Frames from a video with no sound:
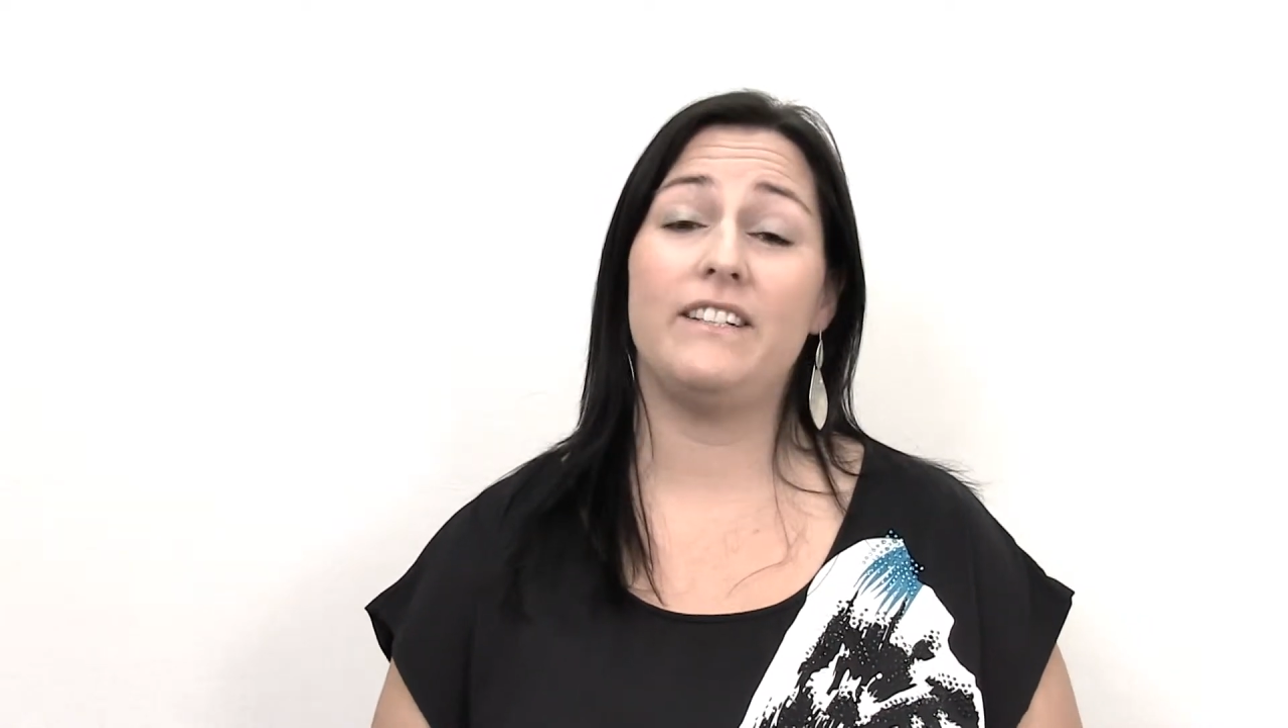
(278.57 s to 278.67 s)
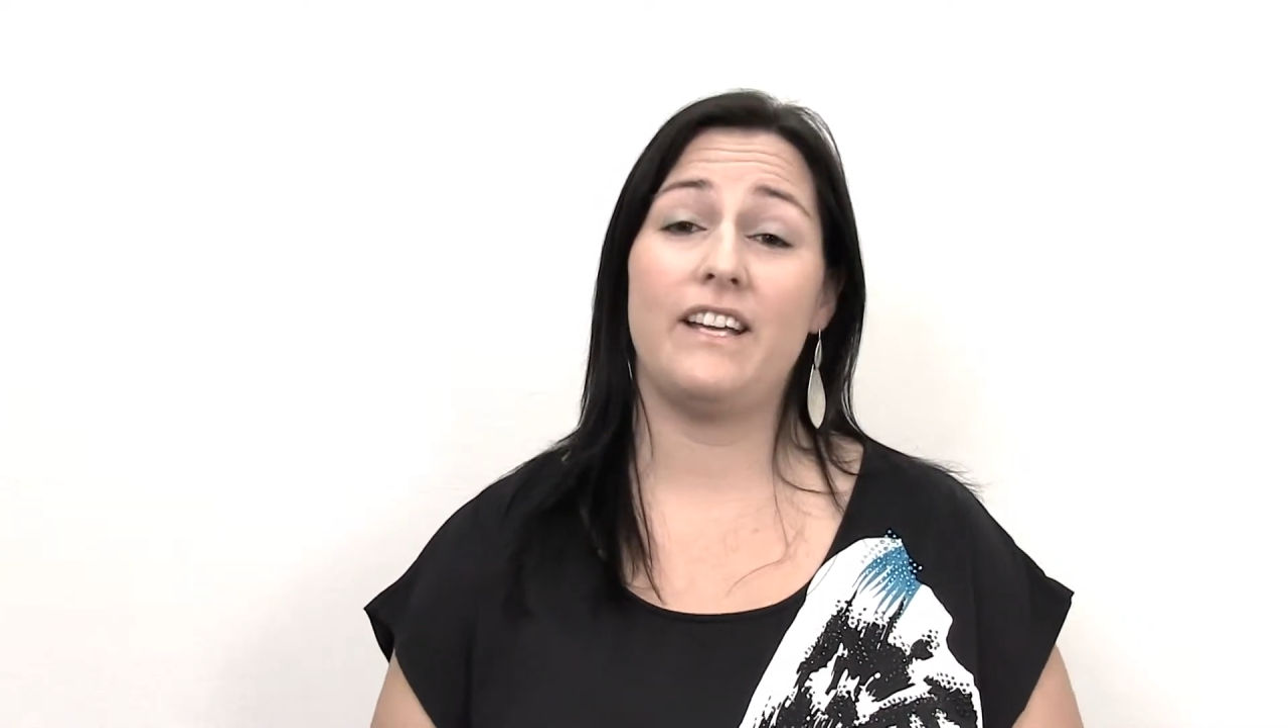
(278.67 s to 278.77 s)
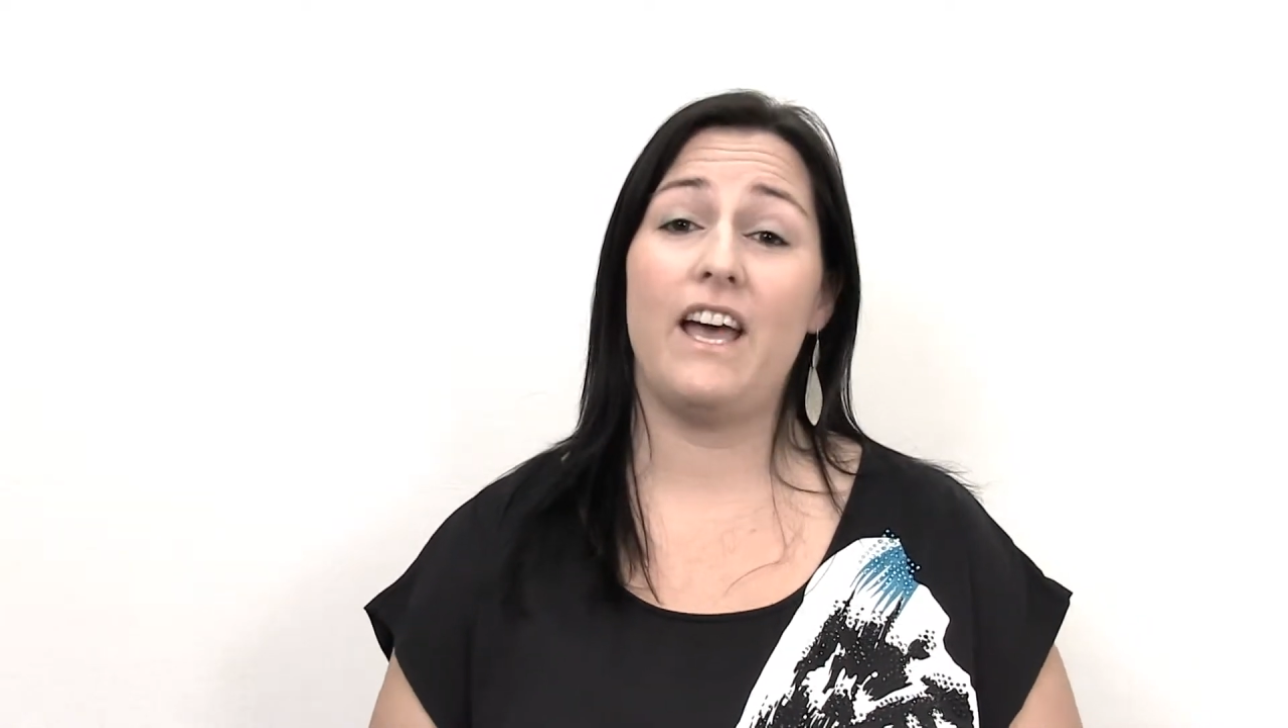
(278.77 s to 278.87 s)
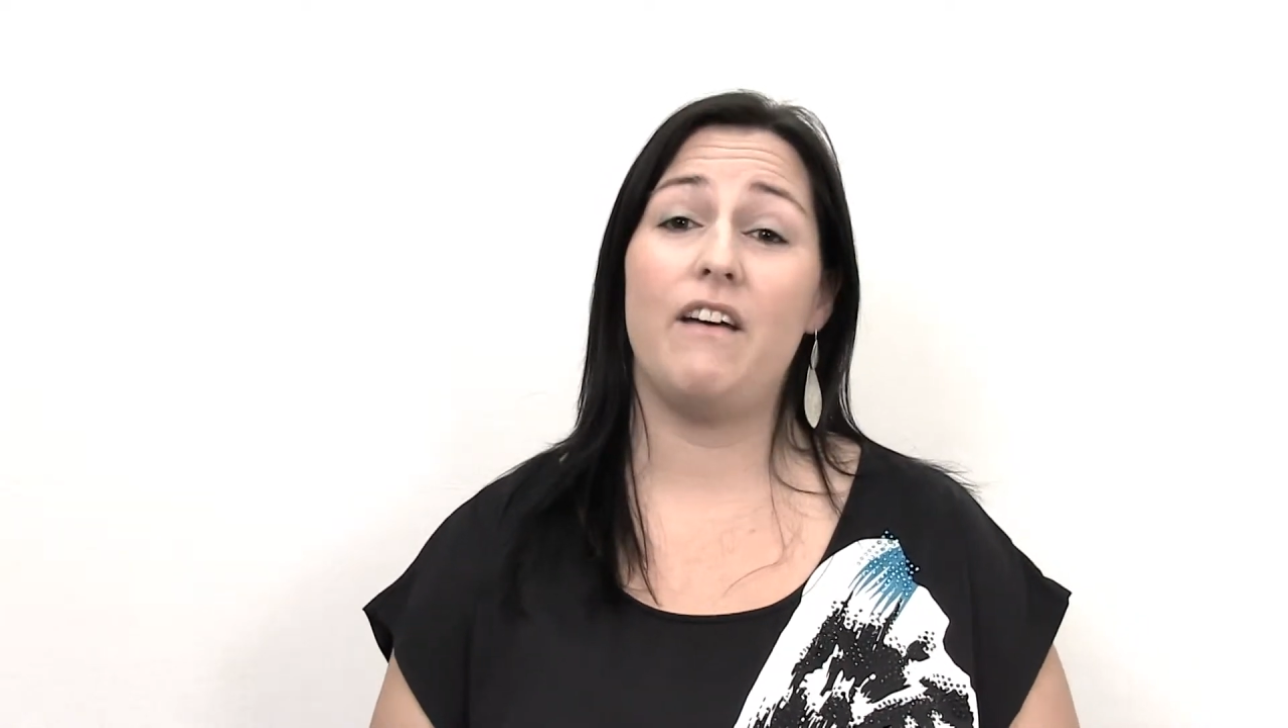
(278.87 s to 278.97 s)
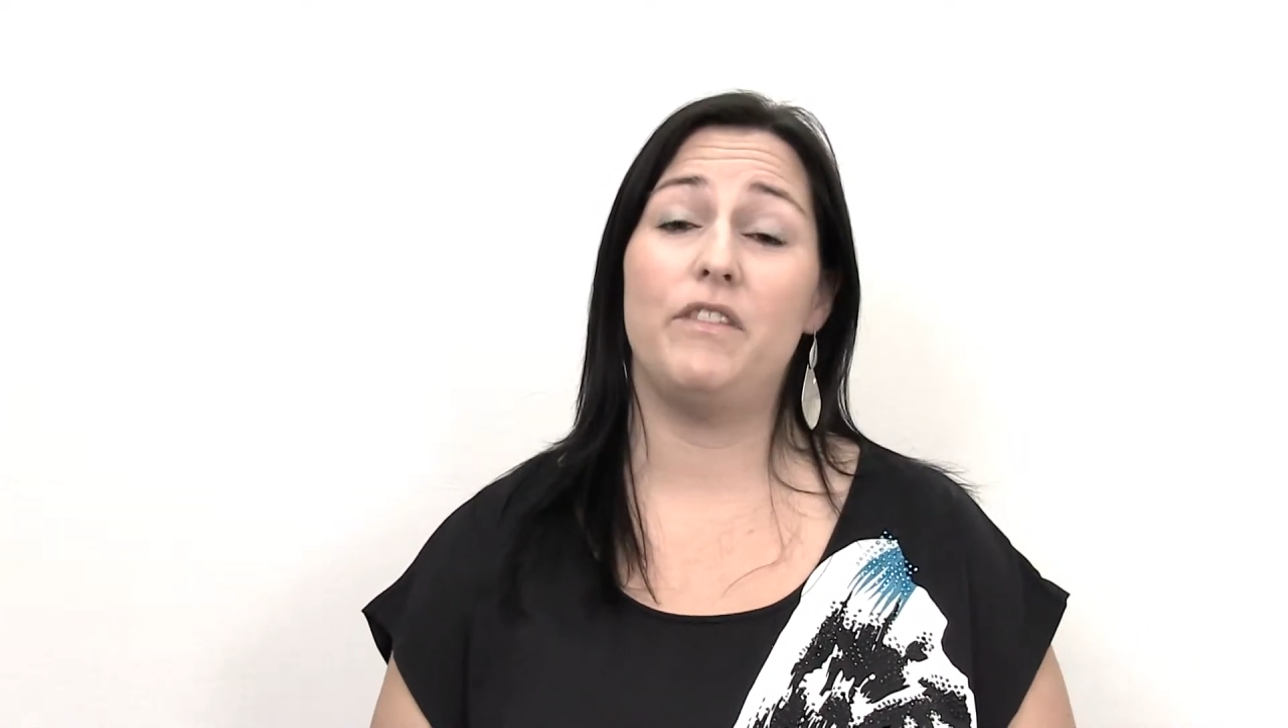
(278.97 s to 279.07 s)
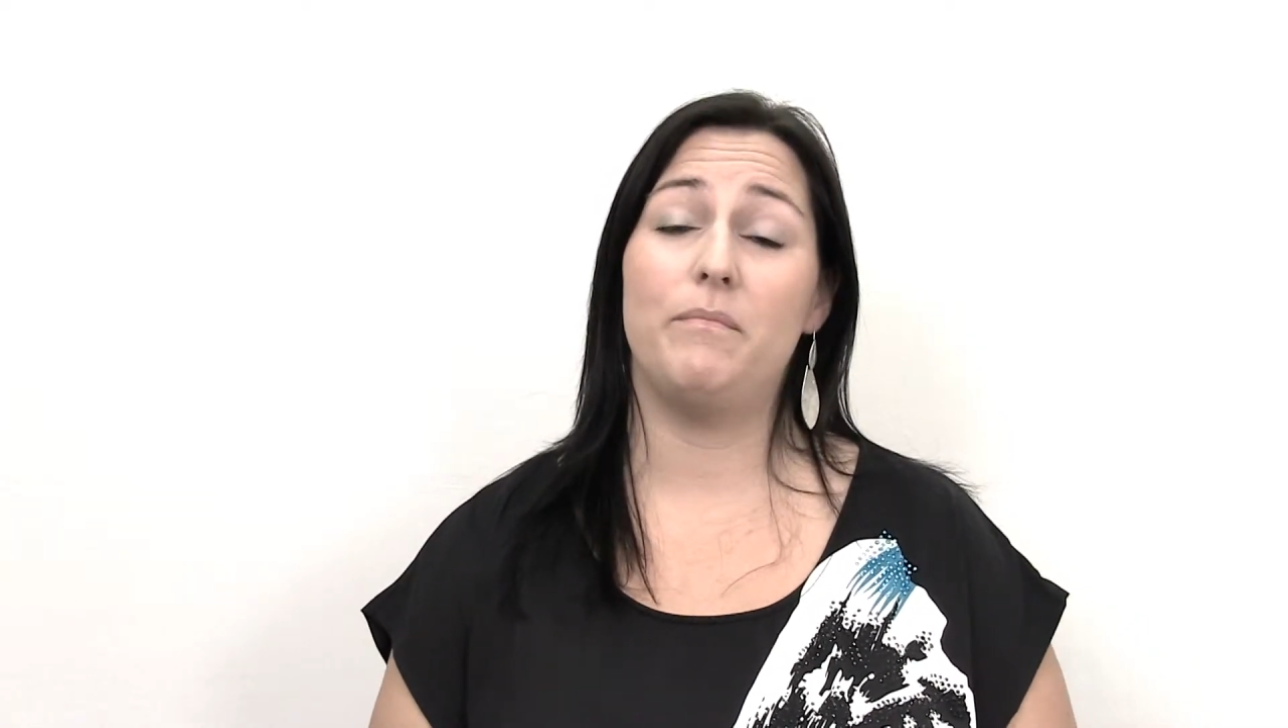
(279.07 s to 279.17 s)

to have